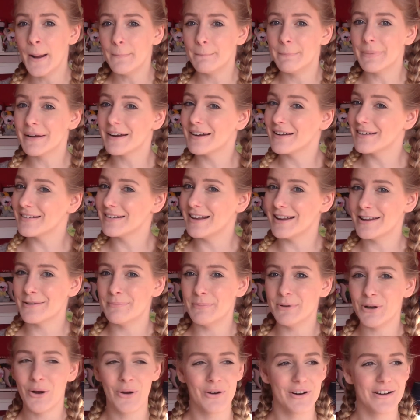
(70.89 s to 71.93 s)
because let's
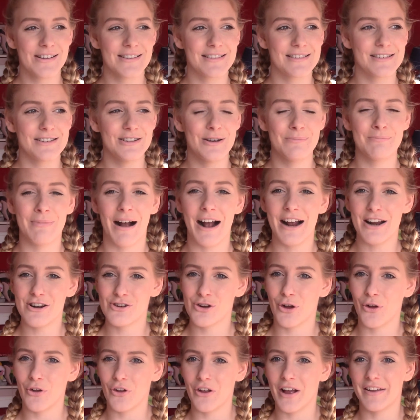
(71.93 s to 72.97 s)
be honest, you might
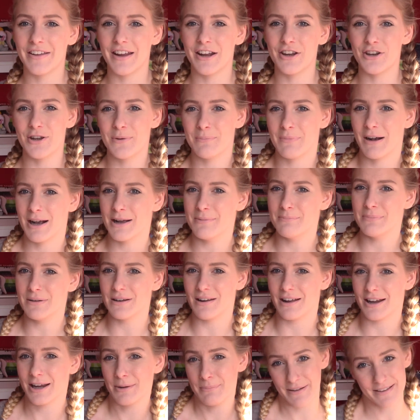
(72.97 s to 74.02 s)
not, and then you might be
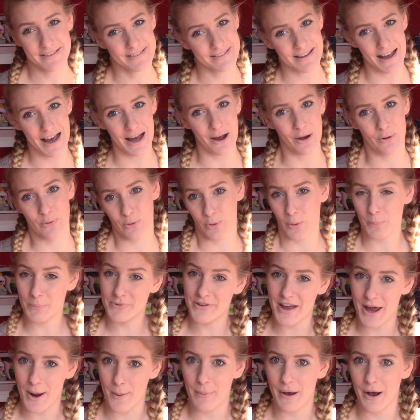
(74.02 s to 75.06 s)
a bit sad or
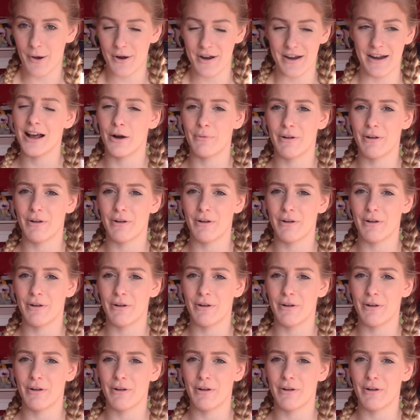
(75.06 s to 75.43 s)
upset about it.